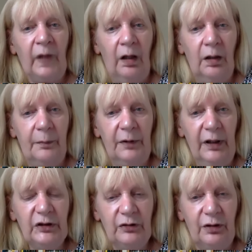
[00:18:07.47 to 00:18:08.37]
I
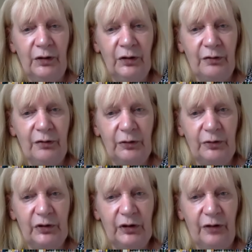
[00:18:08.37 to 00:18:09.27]
applied to an
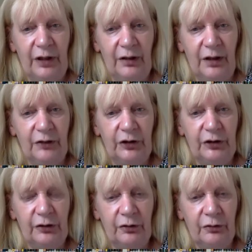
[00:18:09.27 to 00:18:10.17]
undergraduate degree in
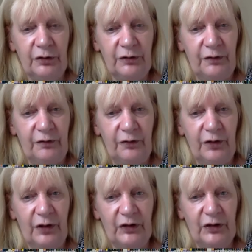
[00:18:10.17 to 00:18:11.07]
literature at Oxford a few
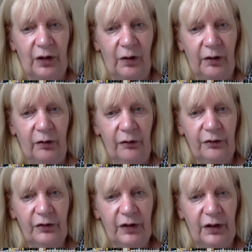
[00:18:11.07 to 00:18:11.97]
years ago. I got
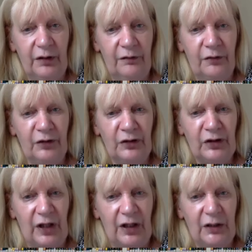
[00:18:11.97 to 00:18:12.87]
through to the interview
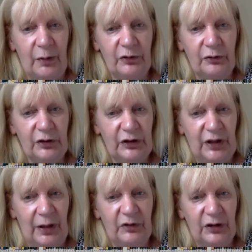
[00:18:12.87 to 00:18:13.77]
stage, but was not
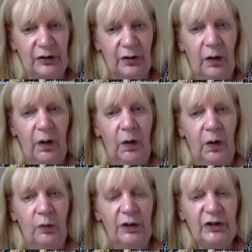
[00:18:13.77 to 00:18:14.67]
accepted.
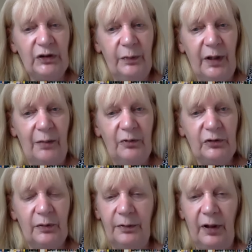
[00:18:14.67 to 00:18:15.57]
Would I still be able
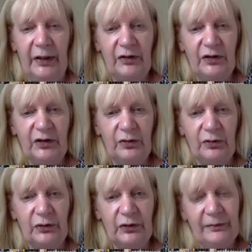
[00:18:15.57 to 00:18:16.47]
to apply to this
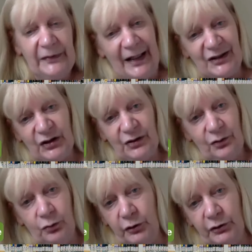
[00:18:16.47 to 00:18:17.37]
course? Yes,
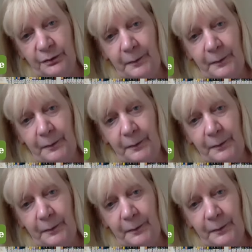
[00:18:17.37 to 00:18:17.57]
you would.